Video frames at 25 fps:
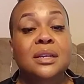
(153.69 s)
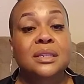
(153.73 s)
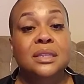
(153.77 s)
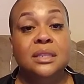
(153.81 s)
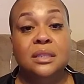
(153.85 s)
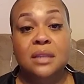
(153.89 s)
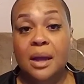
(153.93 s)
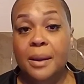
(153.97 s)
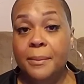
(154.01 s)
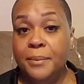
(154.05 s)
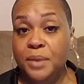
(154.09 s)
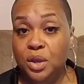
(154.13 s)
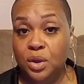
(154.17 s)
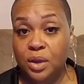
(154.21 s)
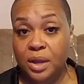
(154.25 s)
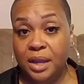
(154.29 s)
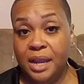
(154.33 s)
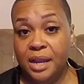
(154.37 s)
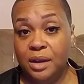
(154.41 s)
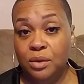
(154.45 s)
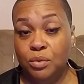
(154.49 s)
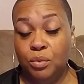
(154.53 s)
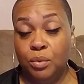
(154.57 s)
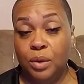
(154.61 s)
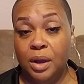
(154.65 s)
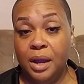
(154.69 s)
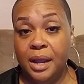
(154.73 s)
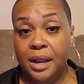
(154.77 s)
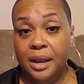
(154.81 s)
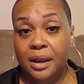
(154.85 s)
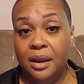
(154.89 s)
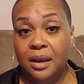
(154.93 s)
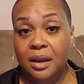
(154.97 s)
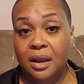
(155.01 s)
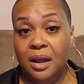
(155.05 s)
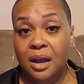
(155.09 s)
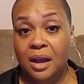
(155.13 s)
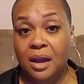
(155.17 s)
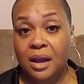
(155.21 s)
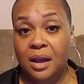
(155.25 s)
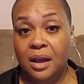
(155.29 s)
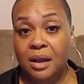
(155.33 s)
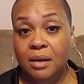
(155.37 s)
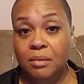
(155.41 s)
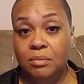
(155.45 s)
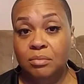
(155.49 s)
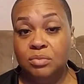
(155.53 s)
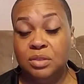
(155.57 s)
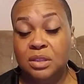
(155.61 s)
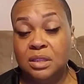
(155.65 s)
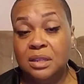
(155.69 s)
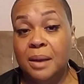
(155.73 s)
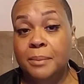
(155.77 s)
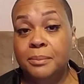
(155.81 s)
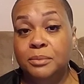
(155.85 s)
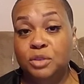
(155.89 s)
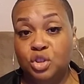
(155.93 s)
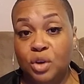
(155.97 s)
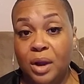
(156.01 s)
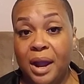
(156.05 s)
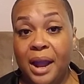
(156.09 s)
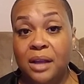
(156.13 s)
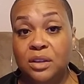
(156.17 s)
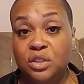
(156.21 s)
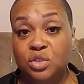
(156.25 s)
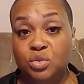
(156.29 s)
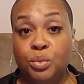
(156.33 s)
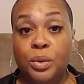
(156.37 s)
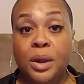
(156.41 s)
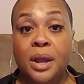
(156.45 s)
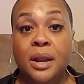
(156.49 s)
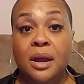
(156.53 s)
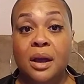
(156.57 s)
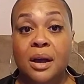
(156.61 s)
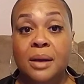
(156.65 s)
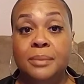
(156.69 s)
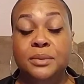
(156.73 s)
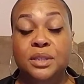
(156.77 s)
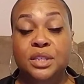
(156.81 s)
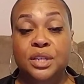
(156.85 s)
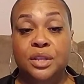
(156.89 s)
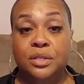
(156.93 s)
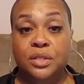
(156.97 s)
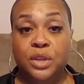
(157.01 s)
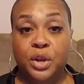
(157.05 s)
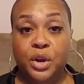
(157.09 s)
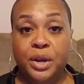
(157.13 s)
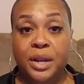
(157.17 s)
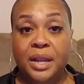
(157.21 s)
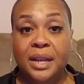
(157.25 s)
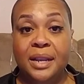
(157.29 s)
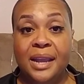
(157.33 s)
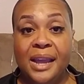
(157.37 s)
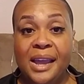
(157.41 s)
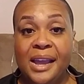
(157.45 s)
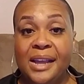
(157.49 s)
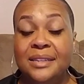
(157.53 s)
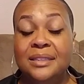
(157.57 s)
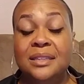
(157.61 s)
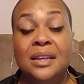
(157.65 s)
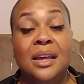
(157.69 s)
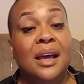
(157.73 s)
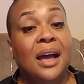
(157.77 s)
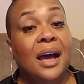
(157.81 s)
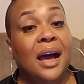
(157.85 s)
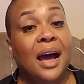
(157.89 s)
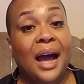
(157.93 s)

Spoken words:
Some you can run, some trials run up to 30 days.